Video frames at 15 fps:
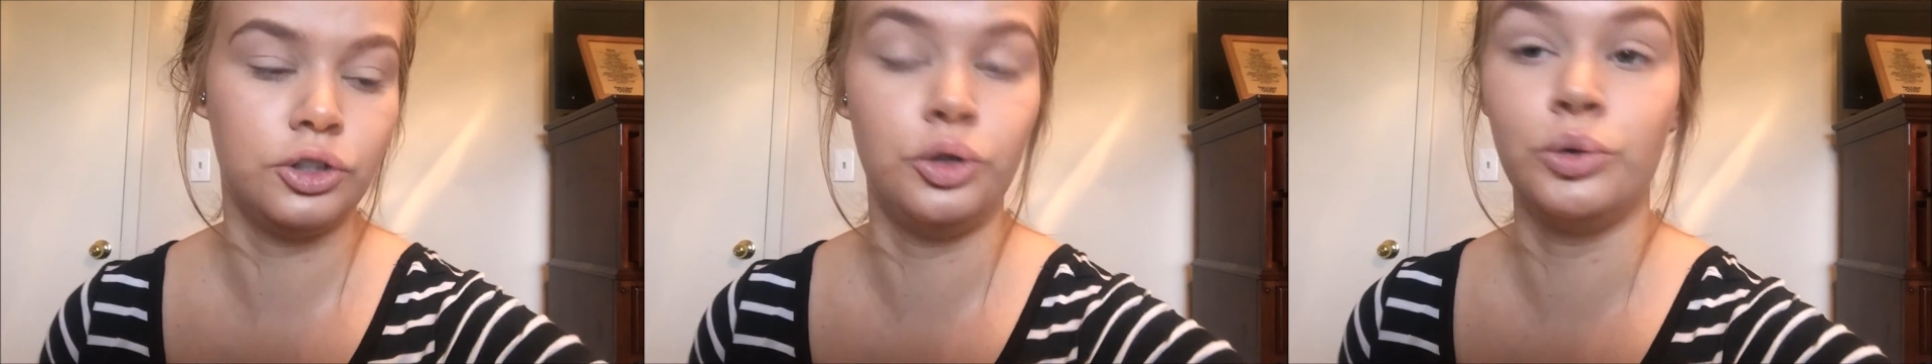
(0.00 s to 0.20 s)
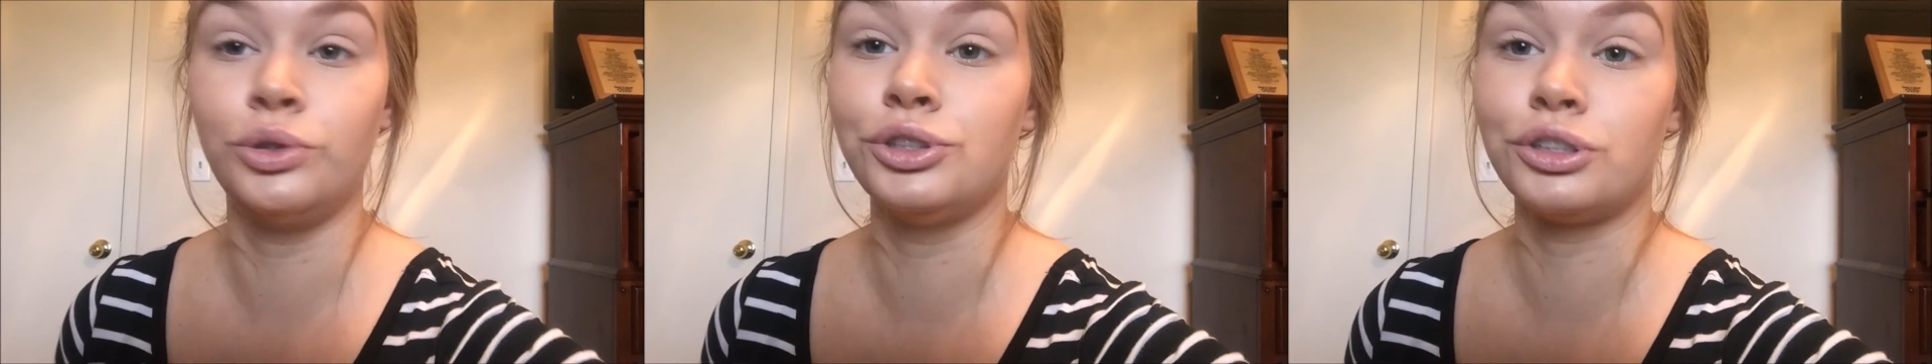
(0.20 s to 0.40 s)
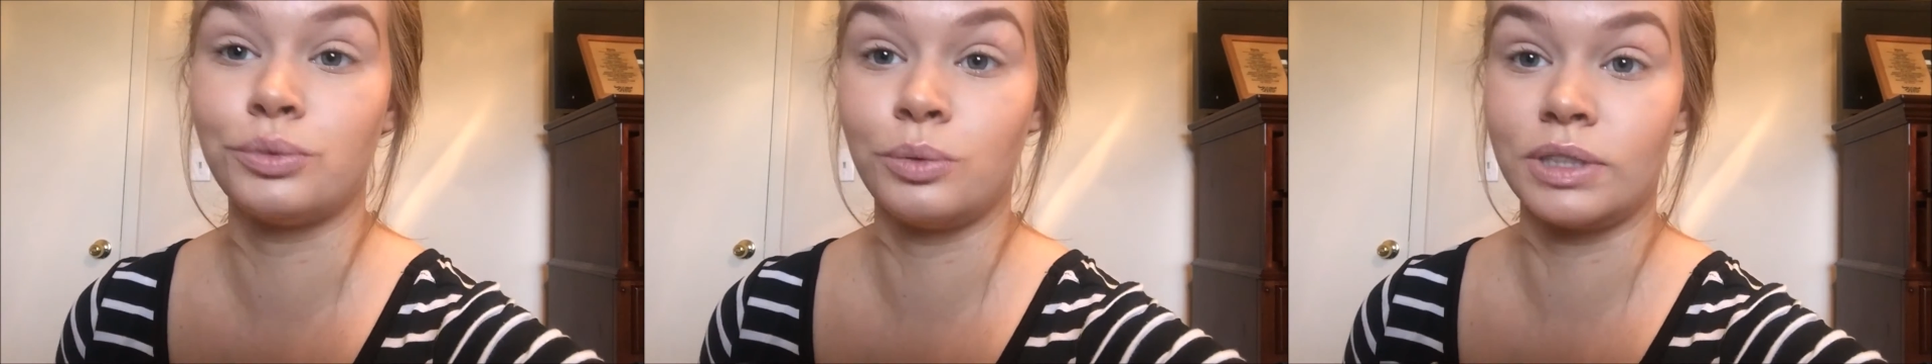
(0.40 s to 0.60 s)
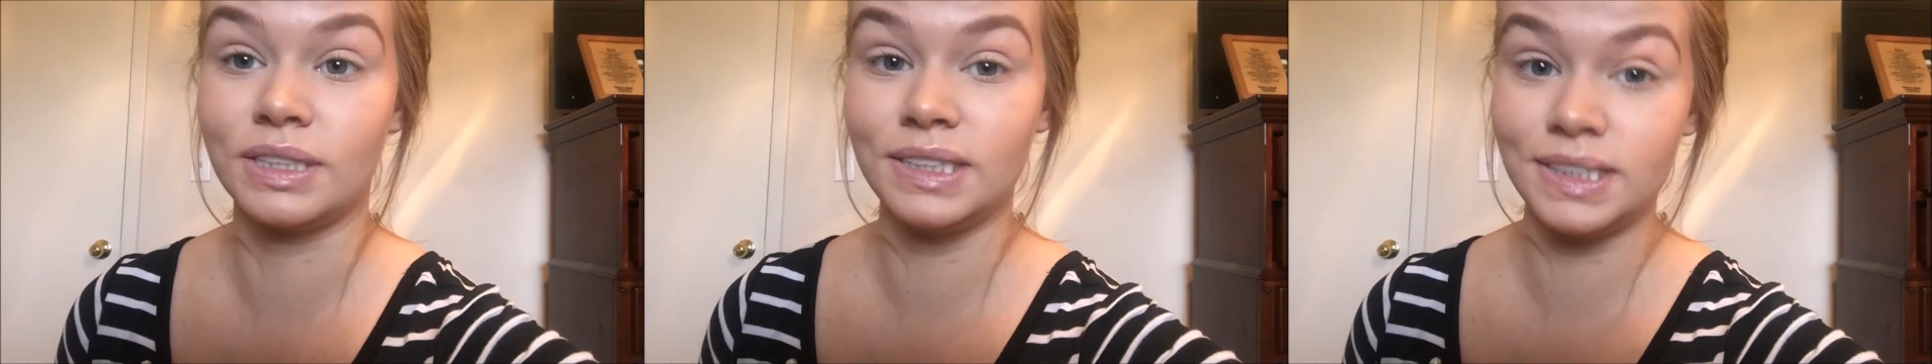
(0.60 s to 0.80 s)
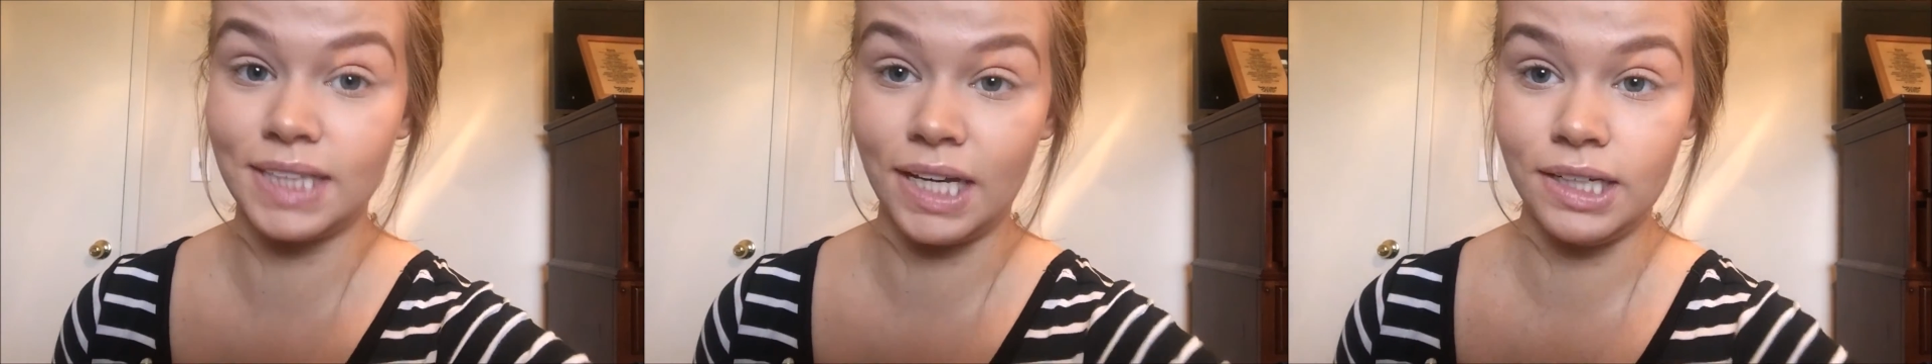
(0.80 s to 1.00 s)
you just want
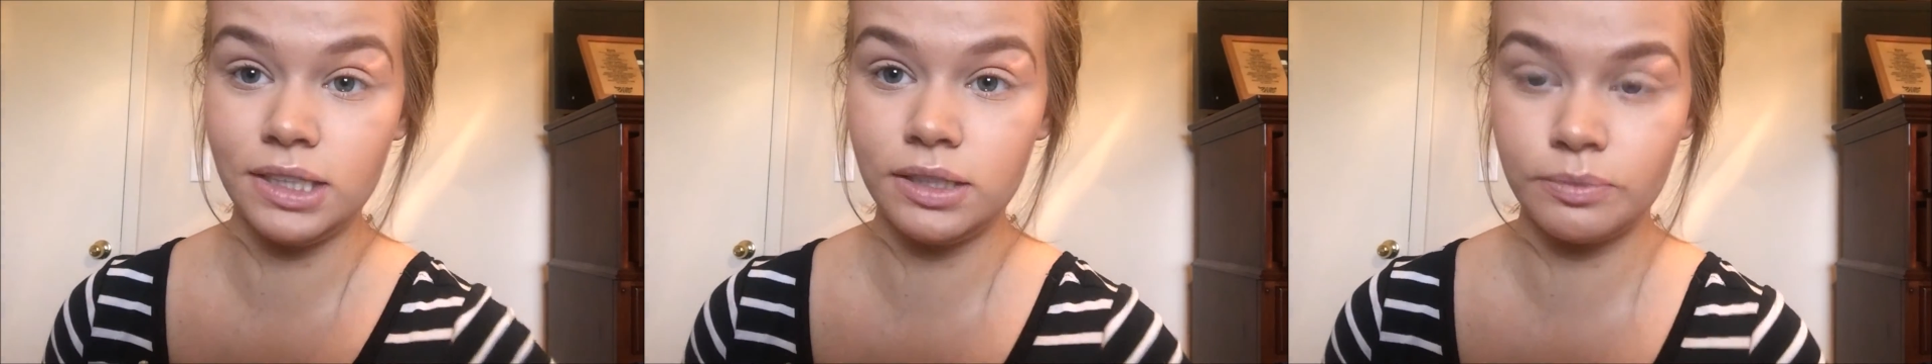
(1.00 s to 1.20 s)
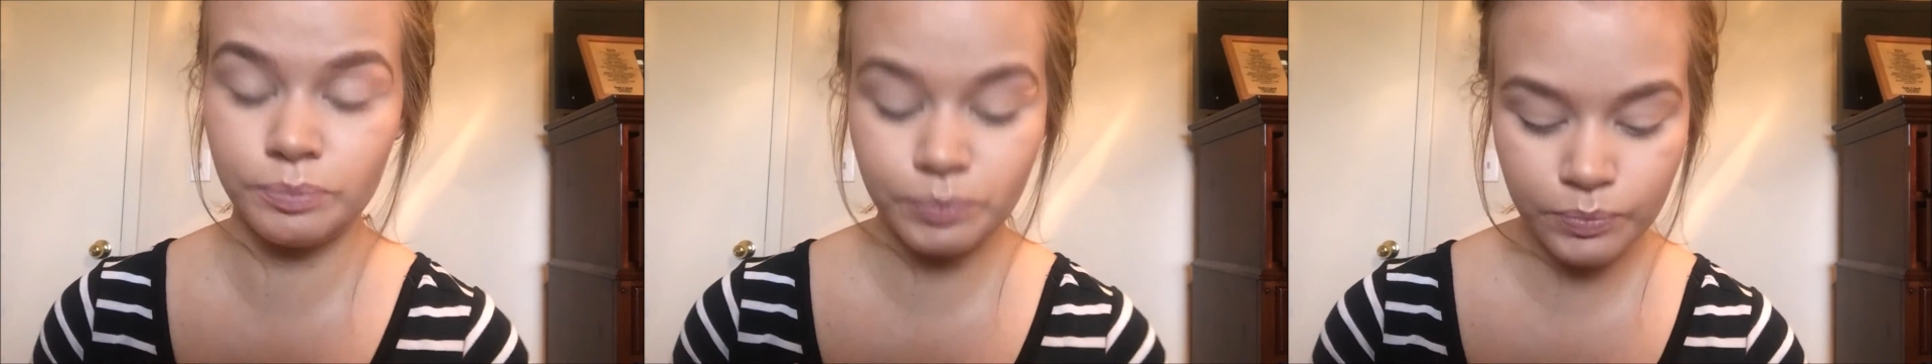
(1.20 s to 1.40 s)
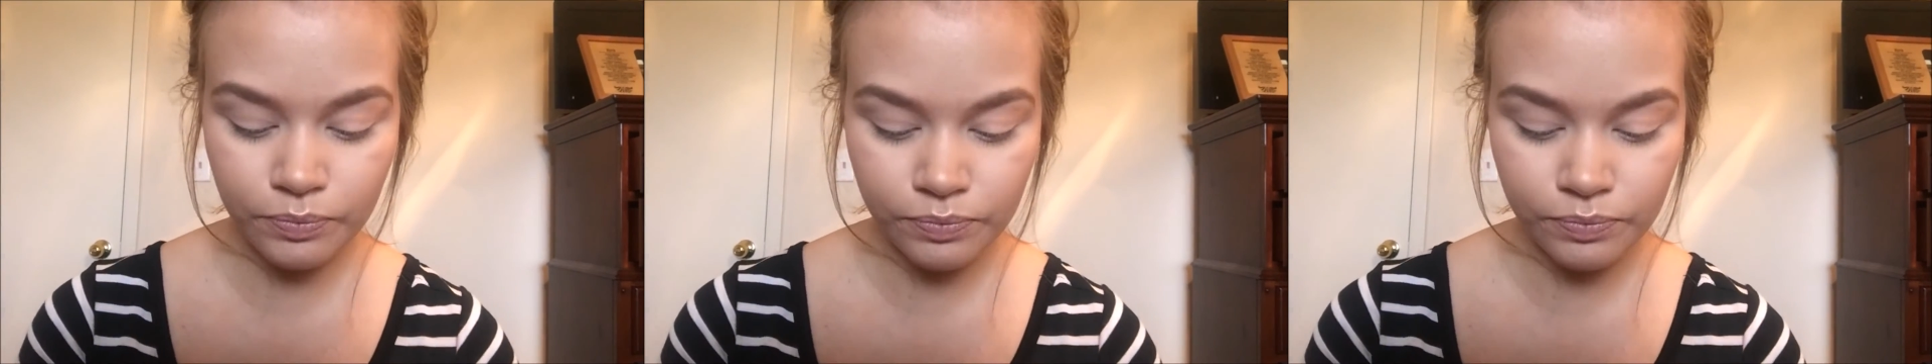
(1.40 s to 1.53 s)
to set it.